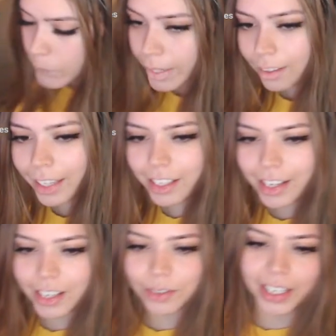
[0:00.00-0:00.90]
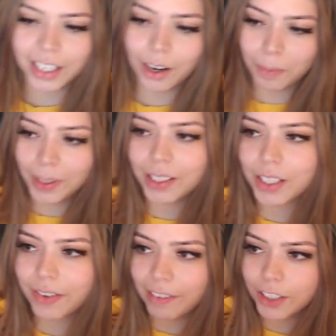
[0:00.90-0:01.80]
Okay, you guys ready to open
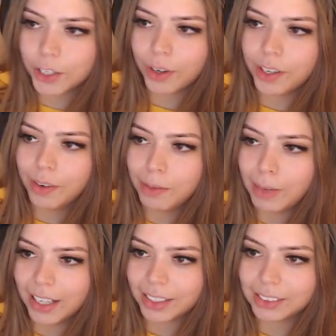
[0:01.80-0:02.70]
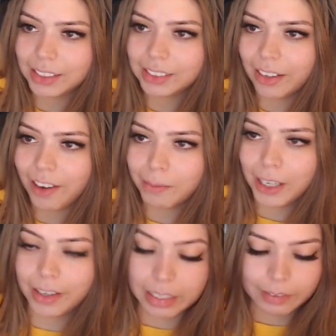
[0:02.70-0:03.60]
this Forever 21 box? Is that what I'm
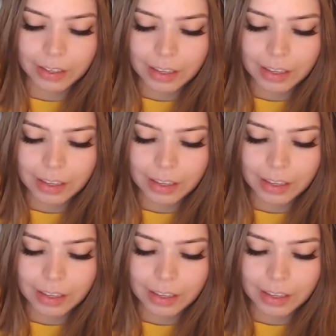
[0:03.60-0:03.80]
hearing?